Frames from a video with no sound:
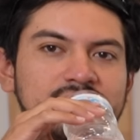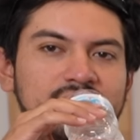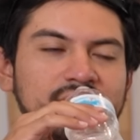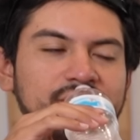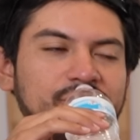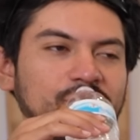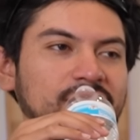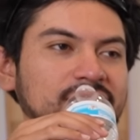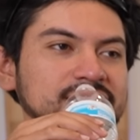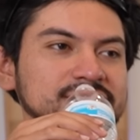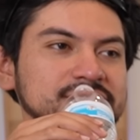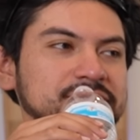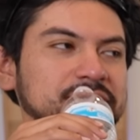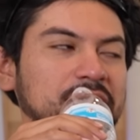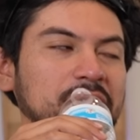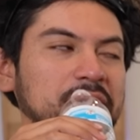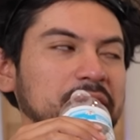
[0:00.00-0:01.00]
All the
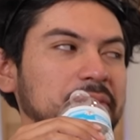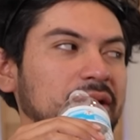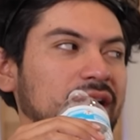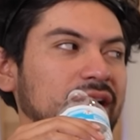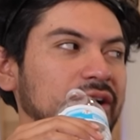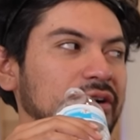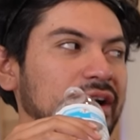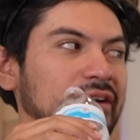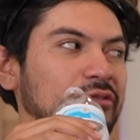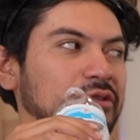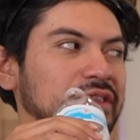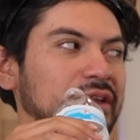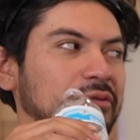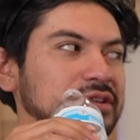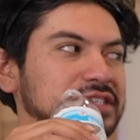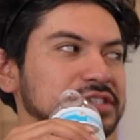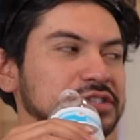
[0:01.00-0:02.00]
friends probably bought her. Everyone
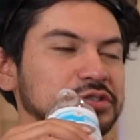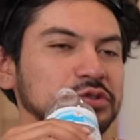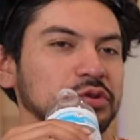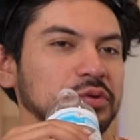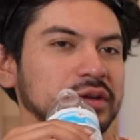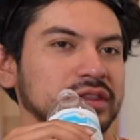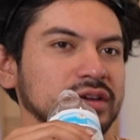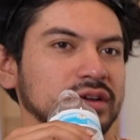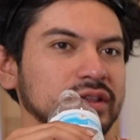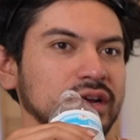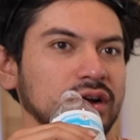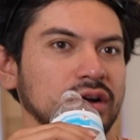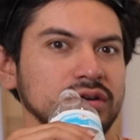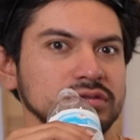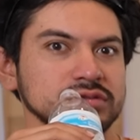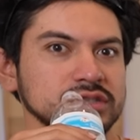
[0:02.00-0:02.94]
that went to school with her, like, oh